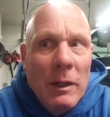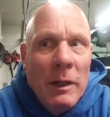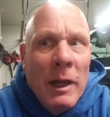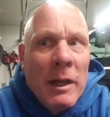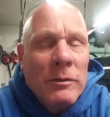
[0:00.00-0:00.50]

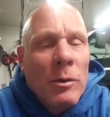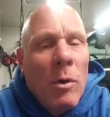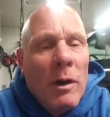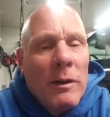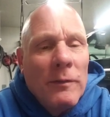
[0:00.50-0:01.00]
8-axle
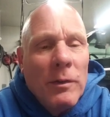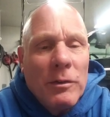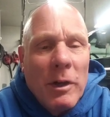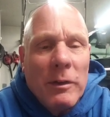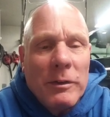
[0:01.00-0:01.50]
walk-in floor
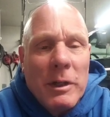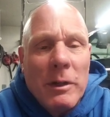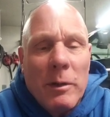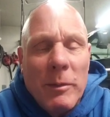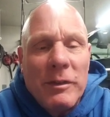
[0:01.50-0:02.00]
trailers
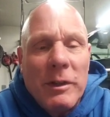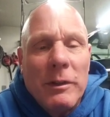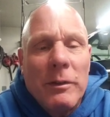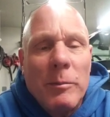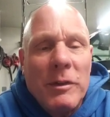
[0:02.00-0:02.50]
here in
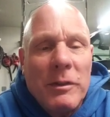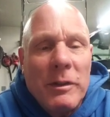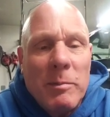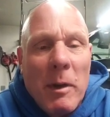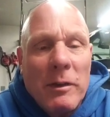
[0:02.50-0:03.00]
Michigan. They're
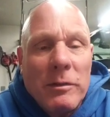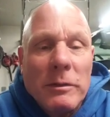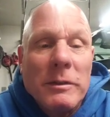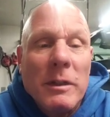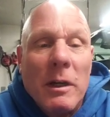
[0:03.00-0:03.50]
Michigan
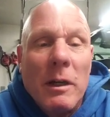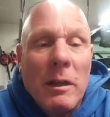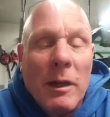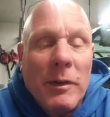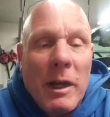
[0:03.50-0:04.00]
specials,
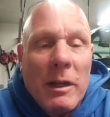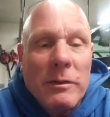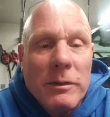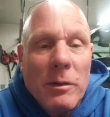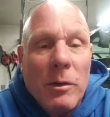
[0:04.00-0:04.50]
11
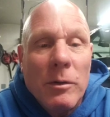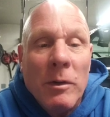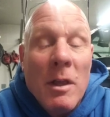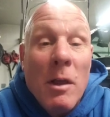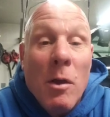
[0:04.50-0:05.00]
axles total.